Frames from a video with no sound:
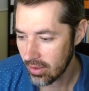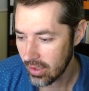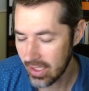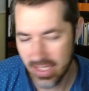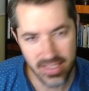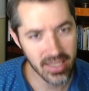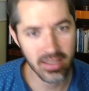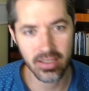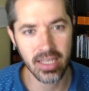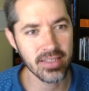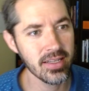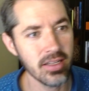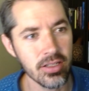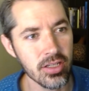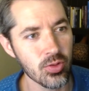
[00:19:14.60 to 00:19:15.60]
And isn't it
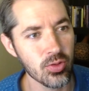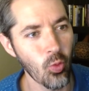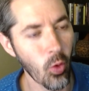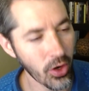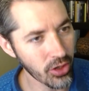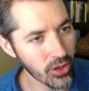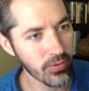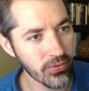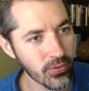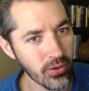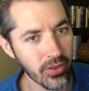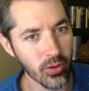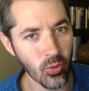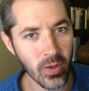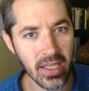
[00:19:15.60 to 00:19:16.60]
isn't it just wonderful
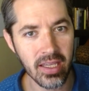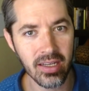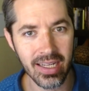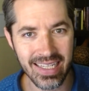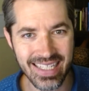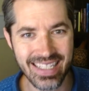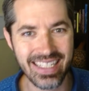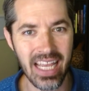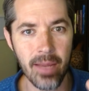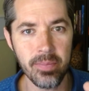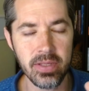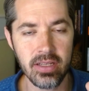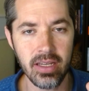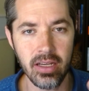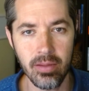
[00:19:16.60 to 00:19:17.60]
that we can
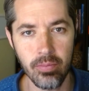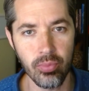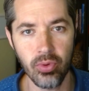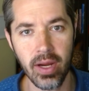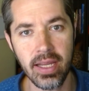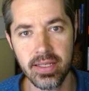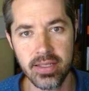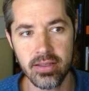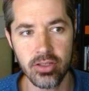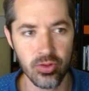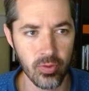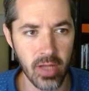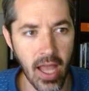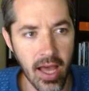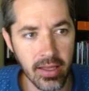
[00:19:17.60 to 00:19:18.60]
accept and embrace this
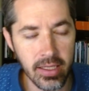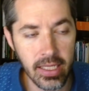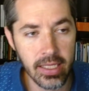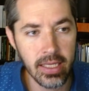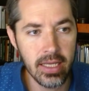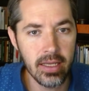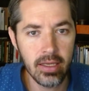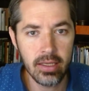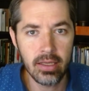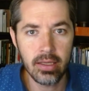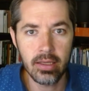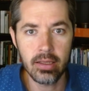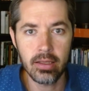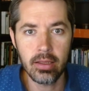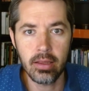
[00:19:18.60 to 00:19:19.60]
reality
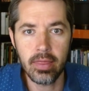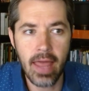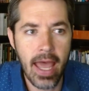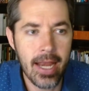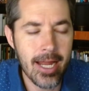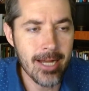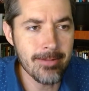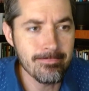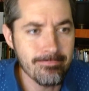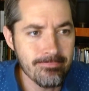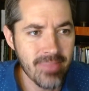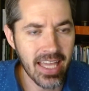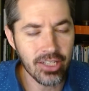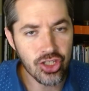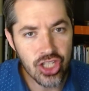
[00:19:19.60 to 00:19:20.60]
that um
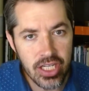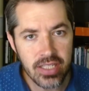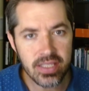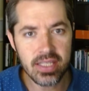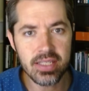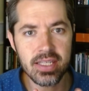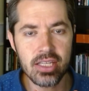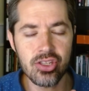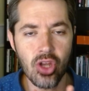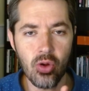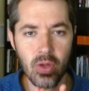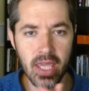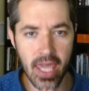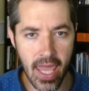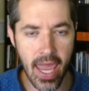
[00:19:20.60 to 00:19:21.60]
that Jesus is
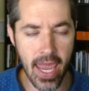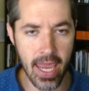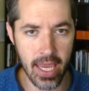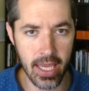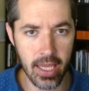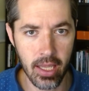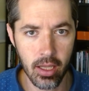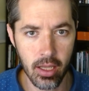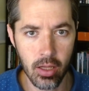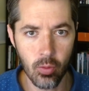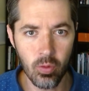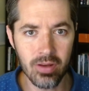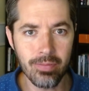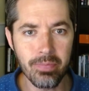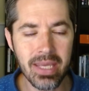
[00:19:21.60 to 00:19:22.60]
okay
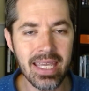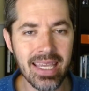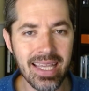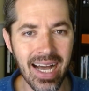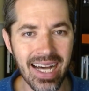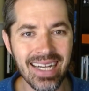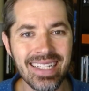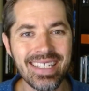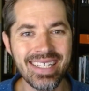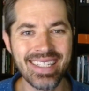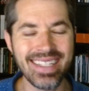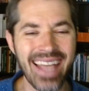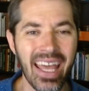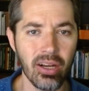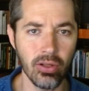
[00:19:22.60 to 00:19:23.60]
with being
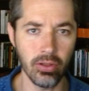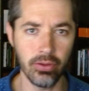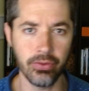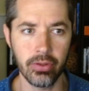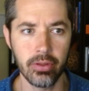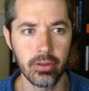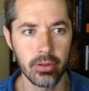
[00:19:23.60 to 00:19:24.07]
unsettled.